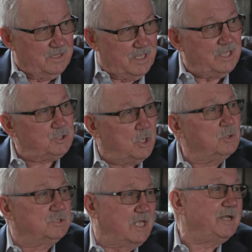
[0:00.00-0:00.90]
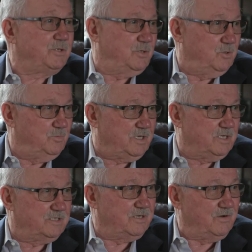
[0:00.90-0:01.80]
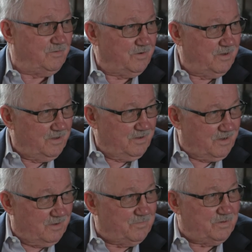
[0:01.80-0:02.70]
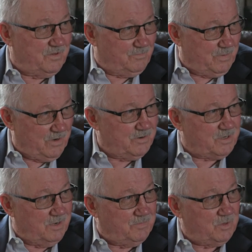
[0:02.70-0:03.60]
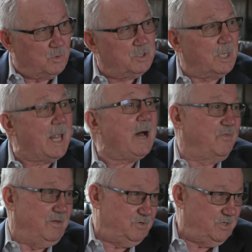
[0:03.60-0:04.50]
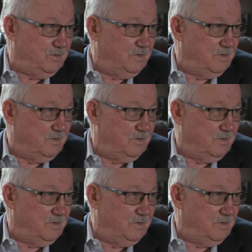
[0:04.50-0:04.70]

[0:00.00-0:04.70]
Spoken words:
They chose not to because their parent company wouldn't allow them to.